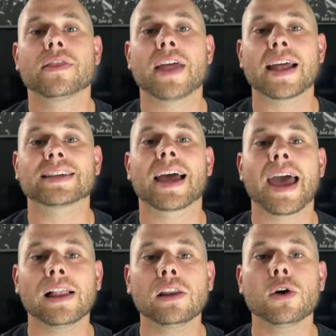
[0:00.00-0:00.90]
That's
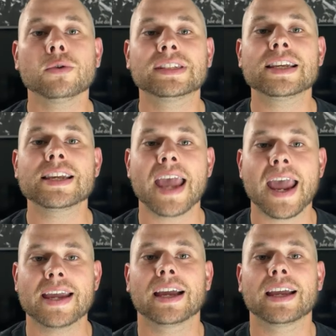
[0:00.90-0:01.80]

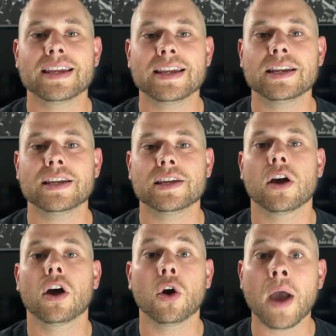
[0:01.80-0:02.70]
LOCKEDONNBA
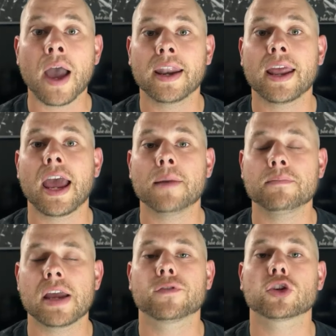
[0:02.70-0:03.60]

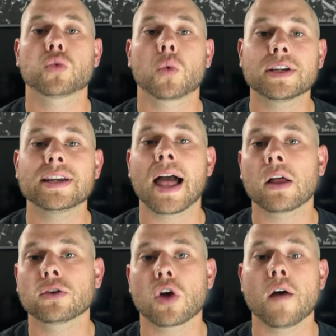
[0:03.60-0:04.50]
for
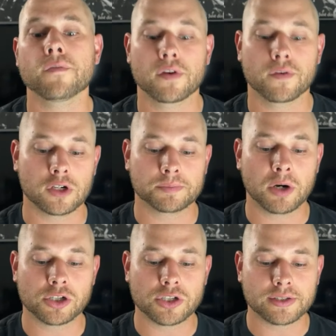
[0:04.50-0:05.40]
$20 off your first
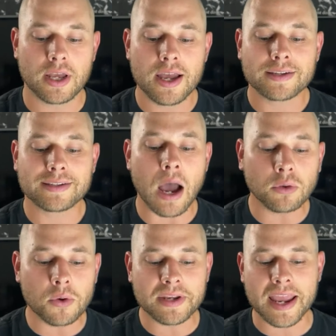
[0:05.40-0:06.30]
purchase.
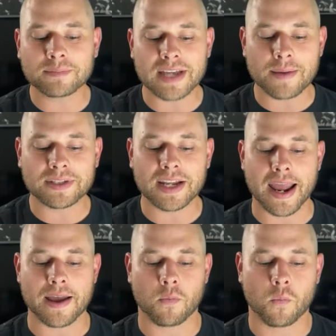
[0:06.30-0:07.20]
Download Game Time
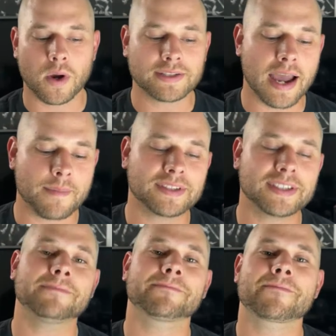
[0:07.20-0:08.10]
today. What time is
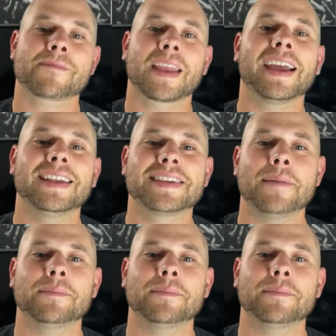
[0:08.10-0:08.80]
it? It's game